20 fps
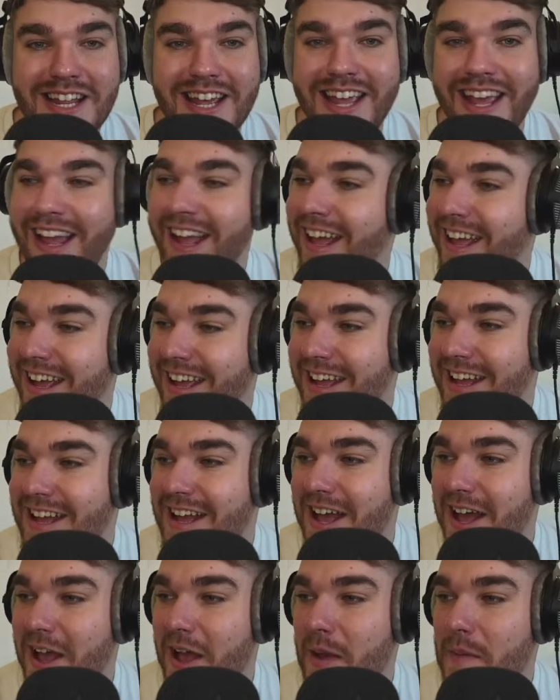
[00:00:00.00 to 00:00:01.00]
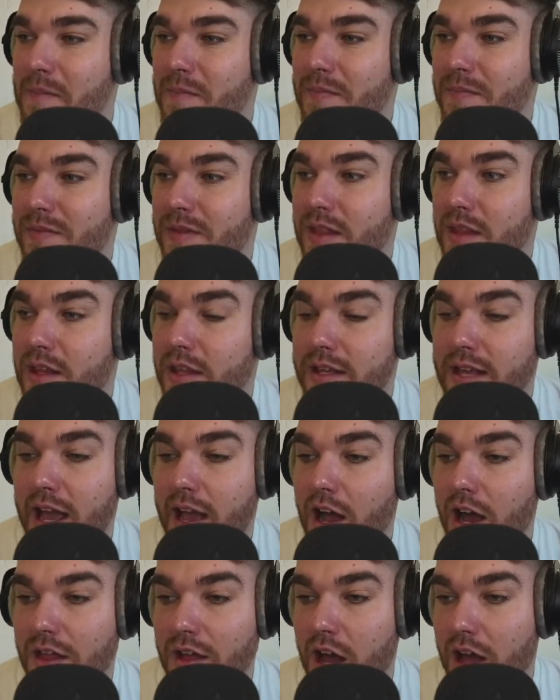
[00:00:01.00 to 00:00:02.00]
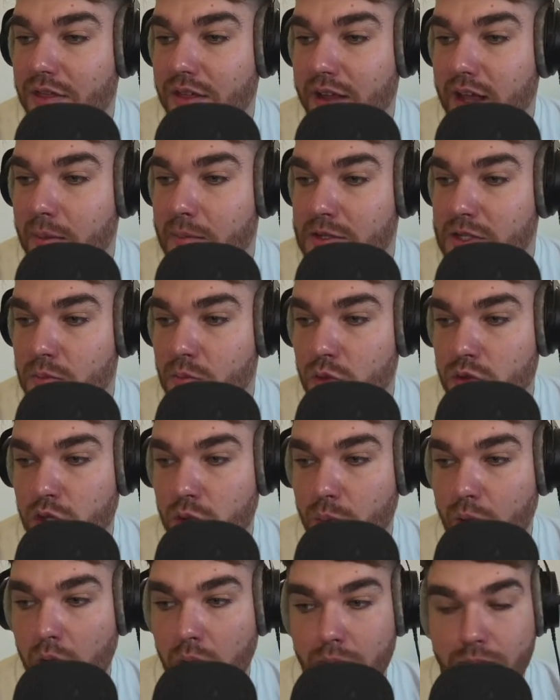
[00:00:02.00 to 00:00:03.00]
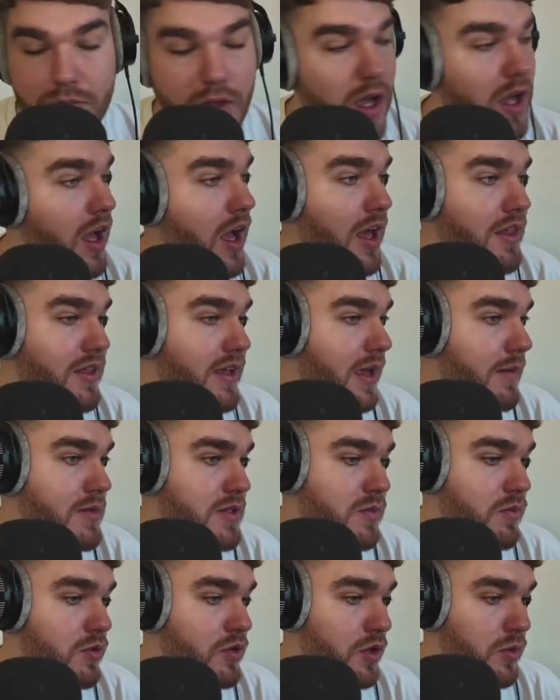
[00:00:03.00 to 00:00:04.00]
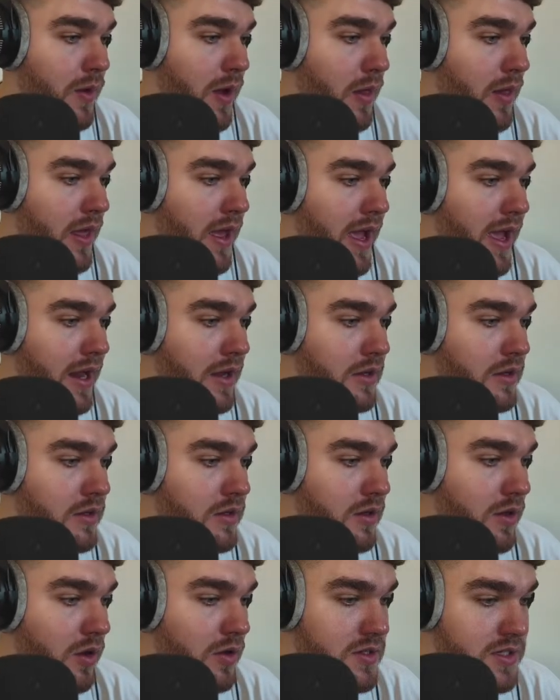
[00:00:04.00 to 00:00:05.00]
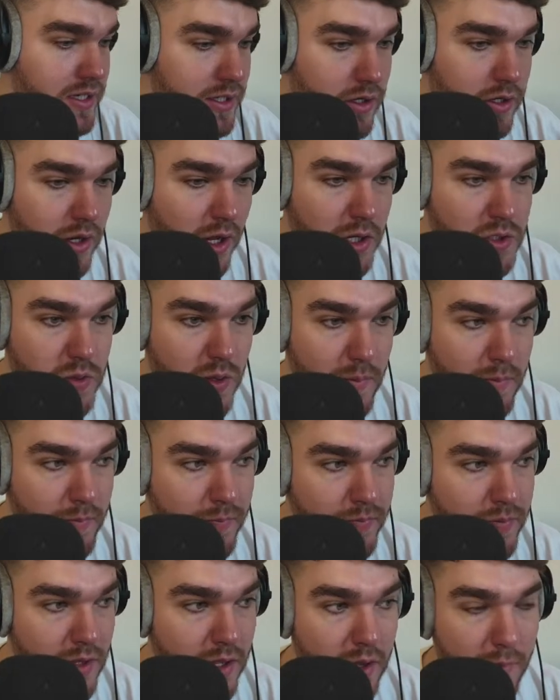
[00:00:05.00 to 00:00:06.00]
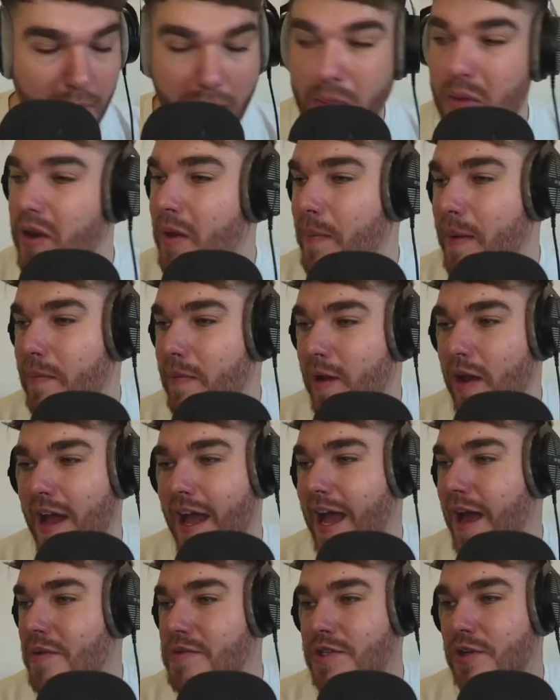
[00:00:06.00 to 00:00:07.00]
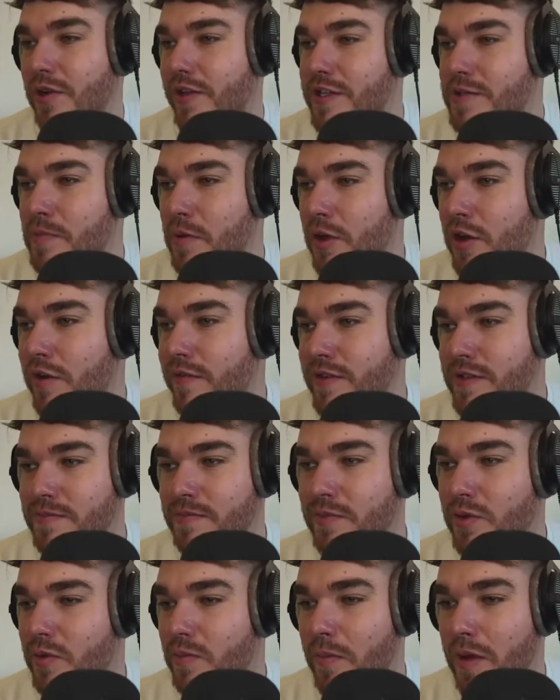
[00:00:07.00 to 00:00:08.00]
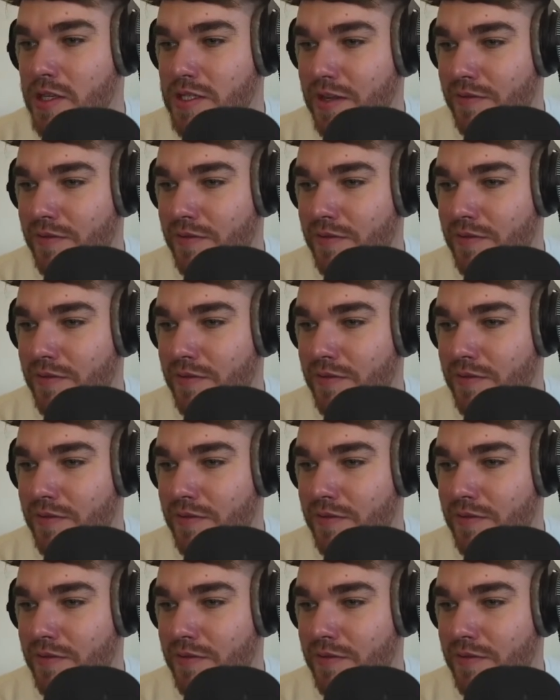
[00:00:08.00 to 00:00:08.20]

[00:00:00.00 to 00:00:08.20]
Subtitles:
it? I think Emerson will do well. I think Emerson will do well there, and honestly, good luck to him. People are like, how's he got this move? He must have